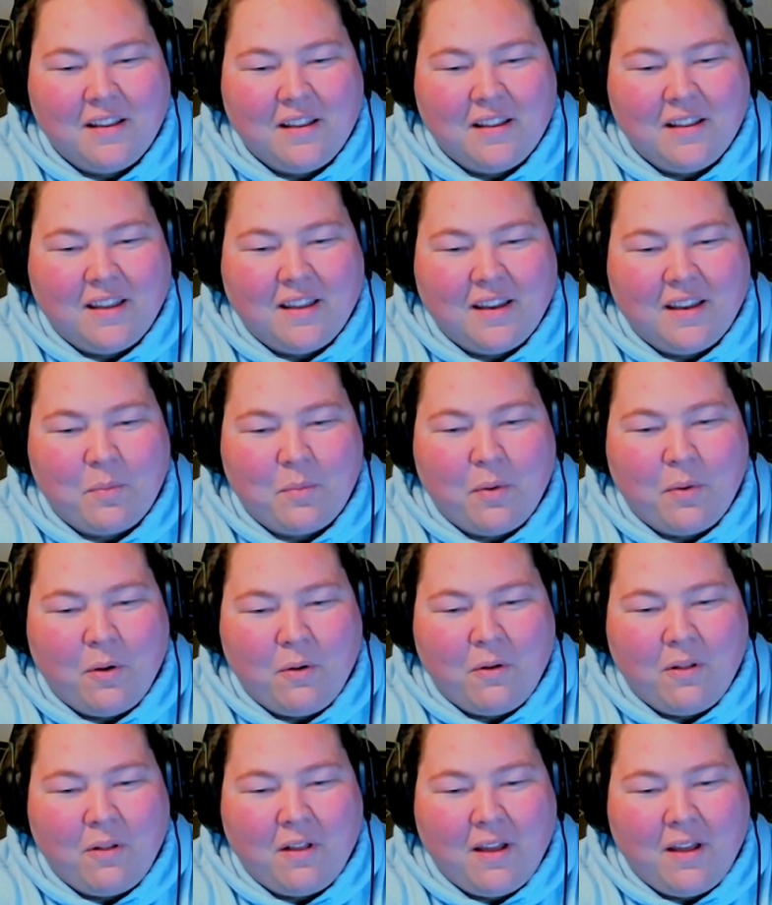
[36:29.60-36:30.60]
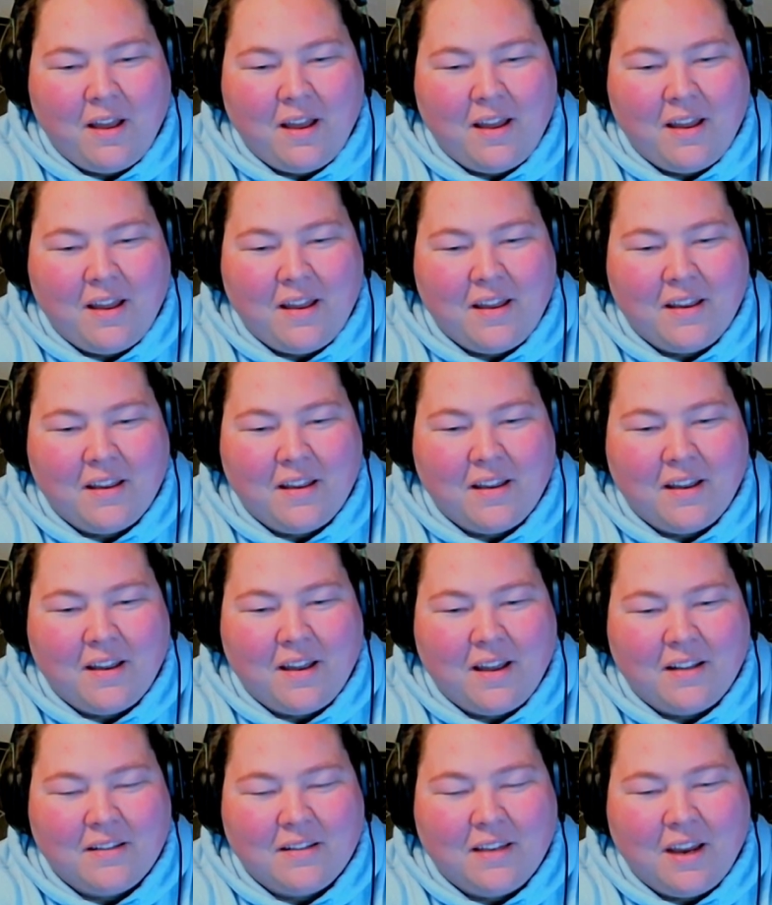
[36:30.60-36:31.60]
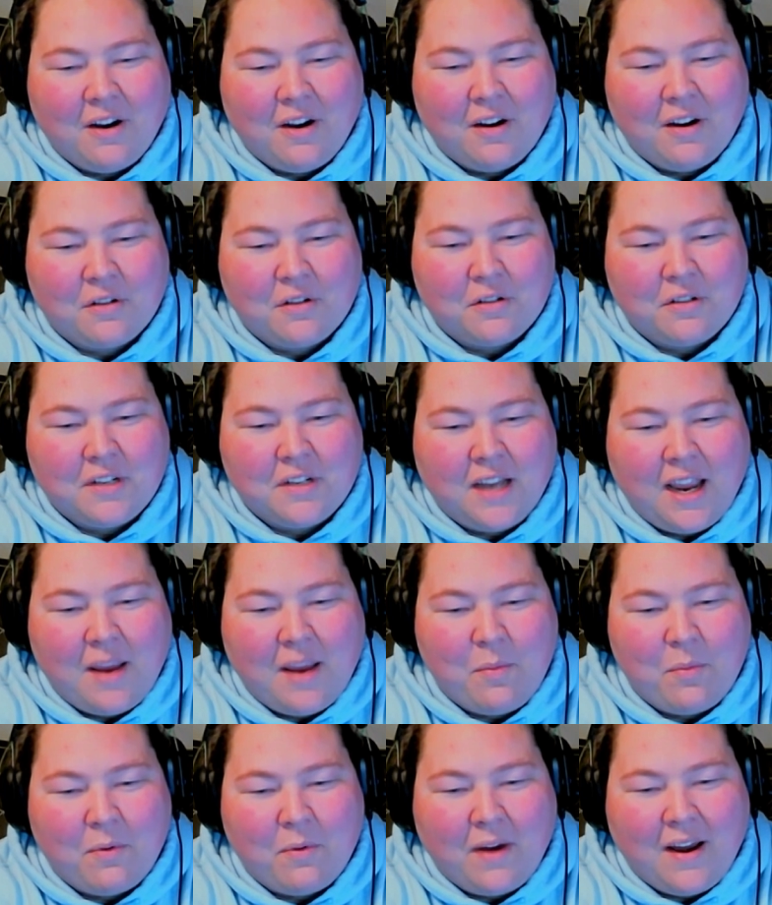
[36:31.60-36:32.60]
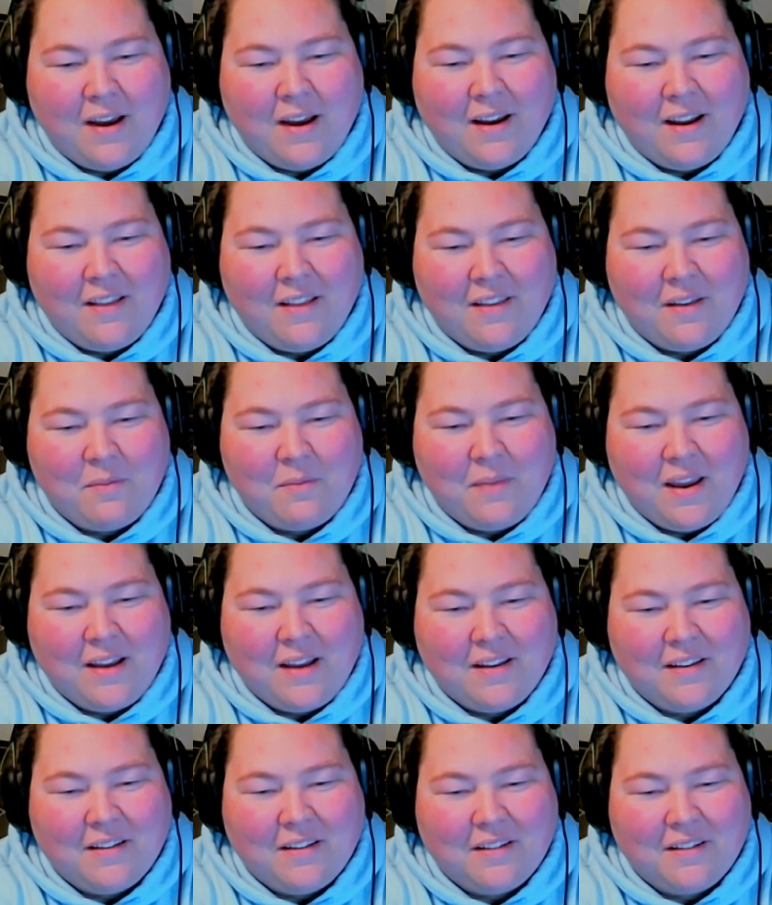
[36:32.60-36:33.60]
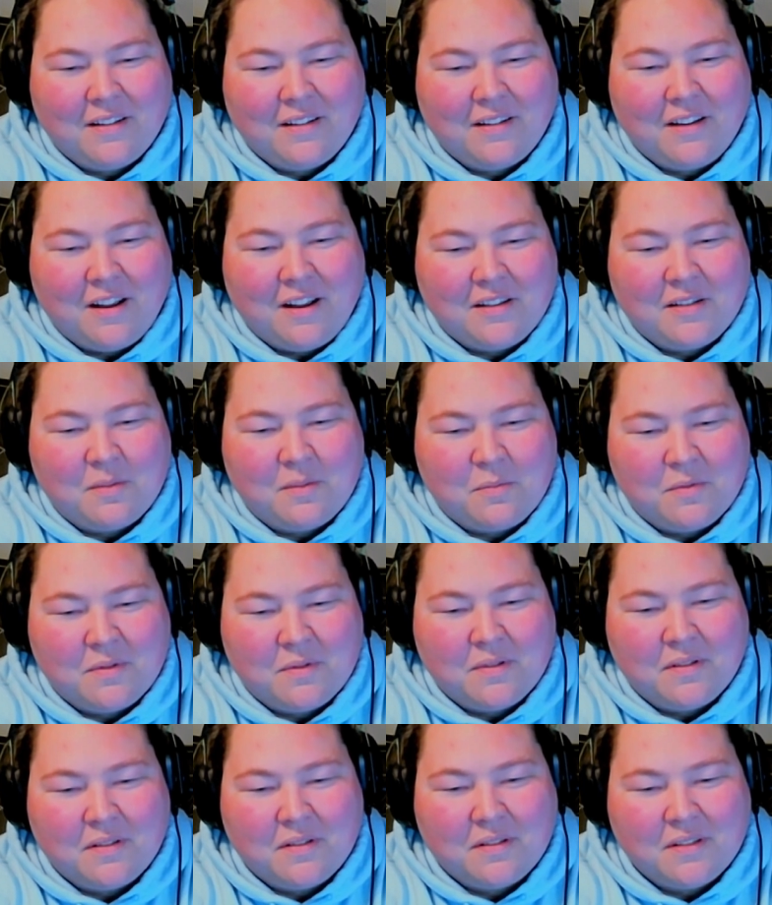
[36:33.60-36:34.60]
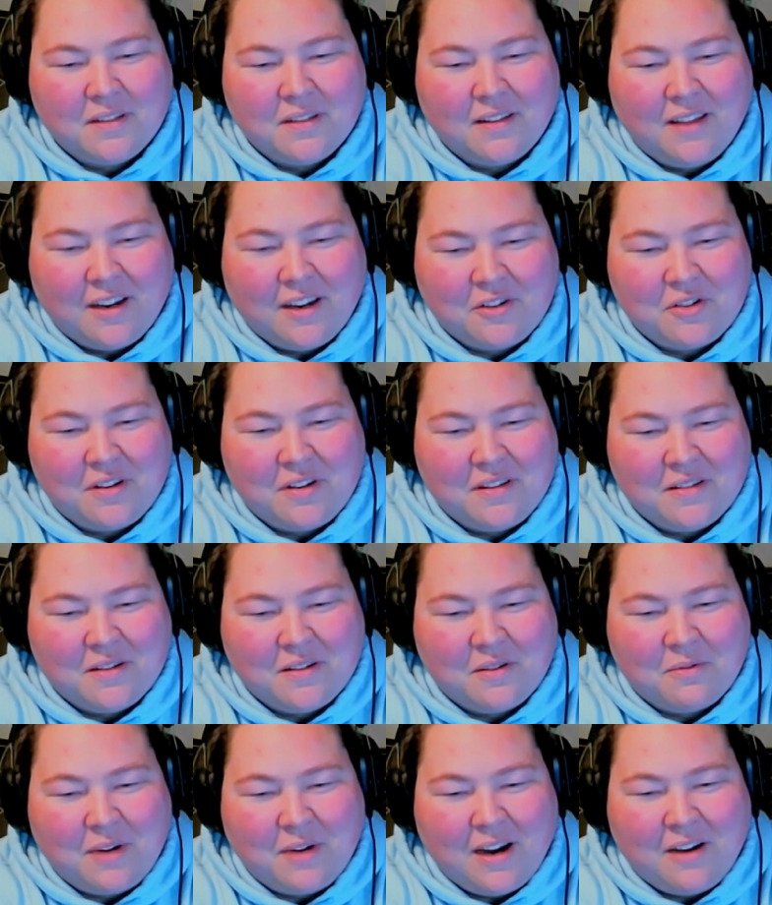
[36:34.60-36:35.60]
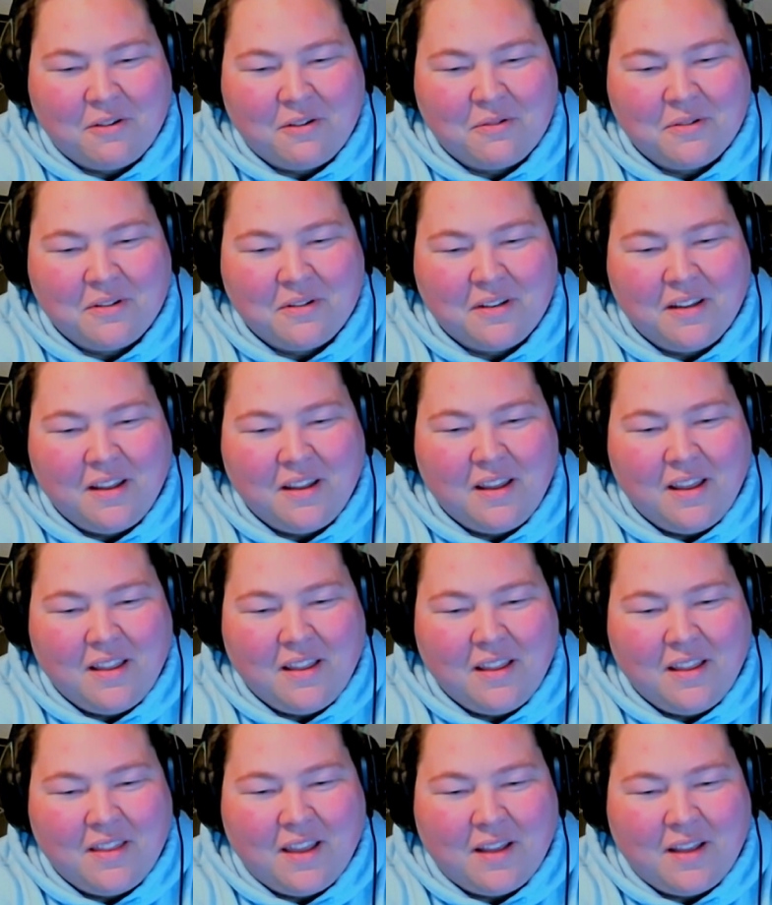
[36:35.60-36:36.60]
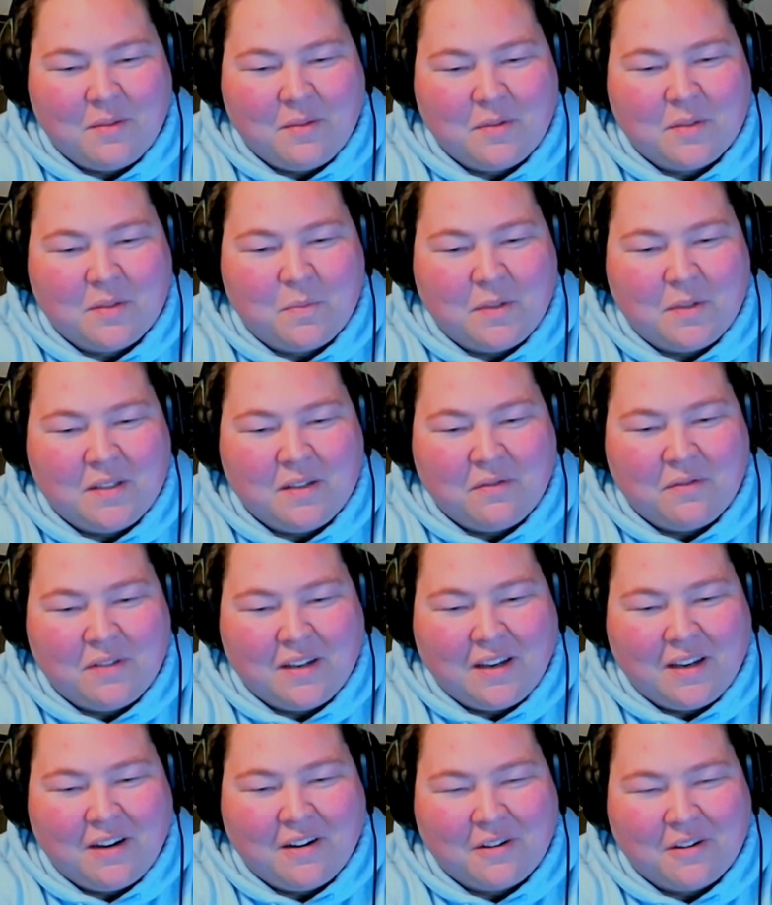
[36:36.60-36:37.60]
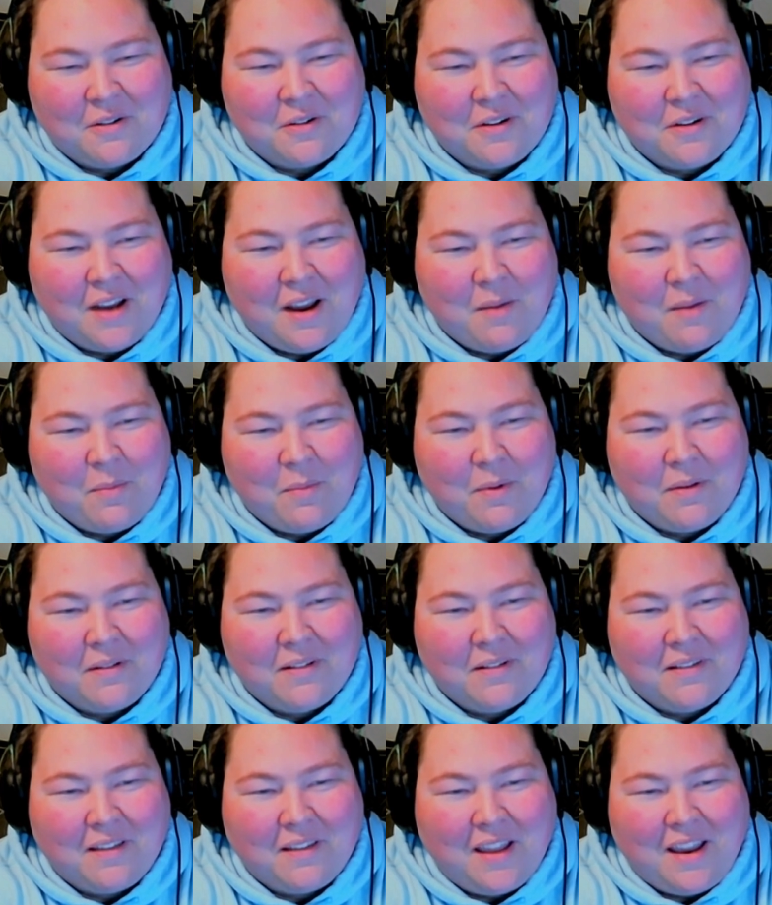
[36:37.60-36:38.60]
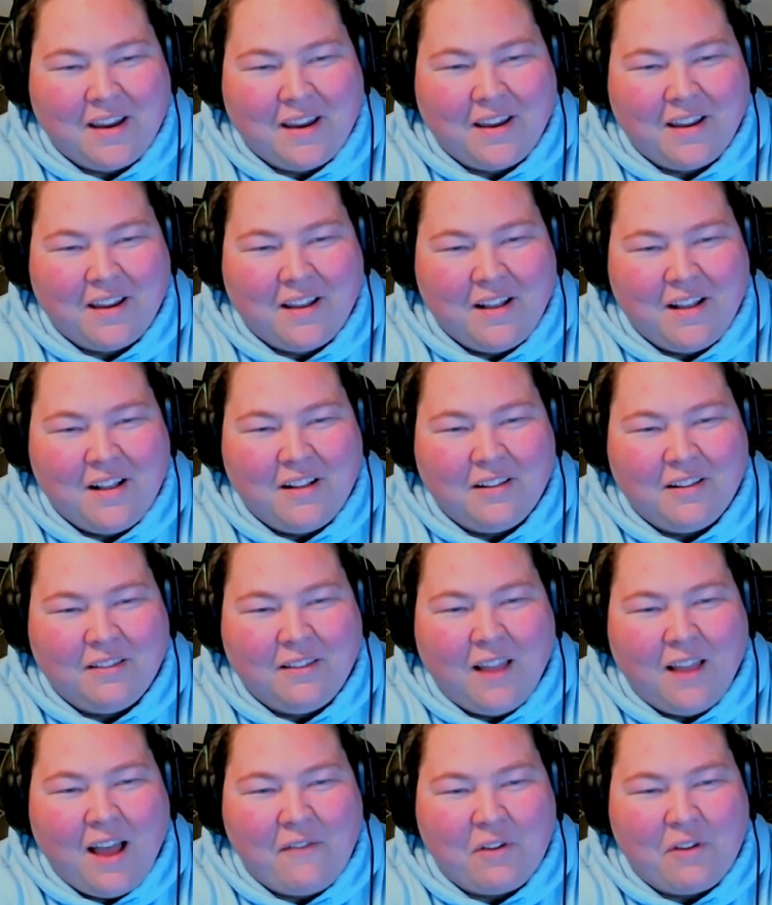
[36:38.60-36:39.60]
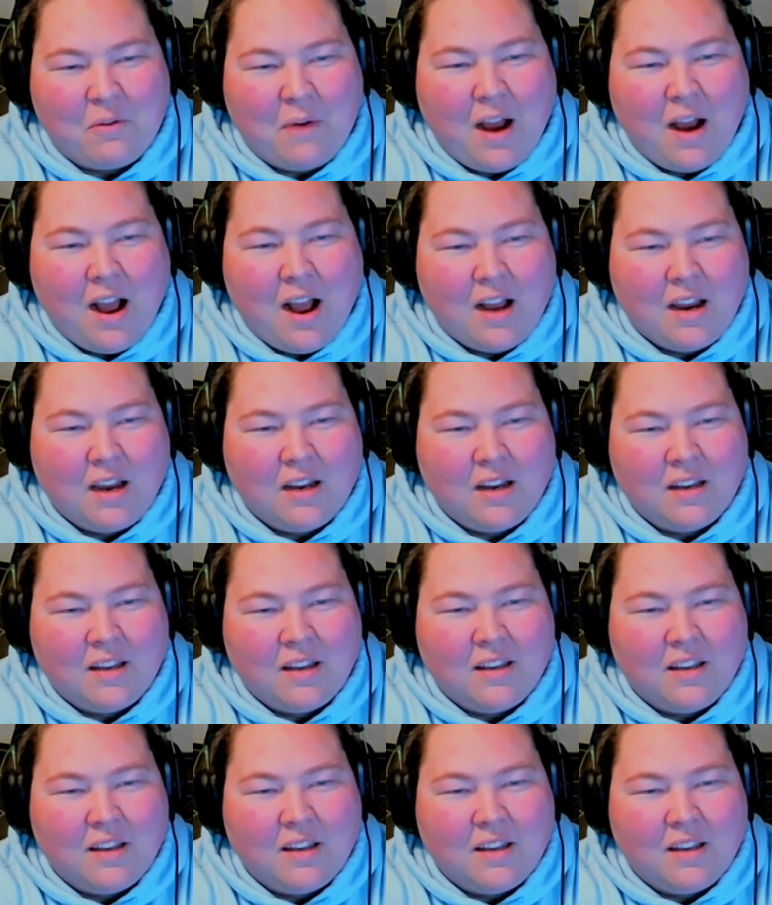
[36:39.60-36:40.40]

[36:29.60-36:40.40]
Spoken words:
like, pull a character type, right, and then make custom selections around that specific character type, like lava rock.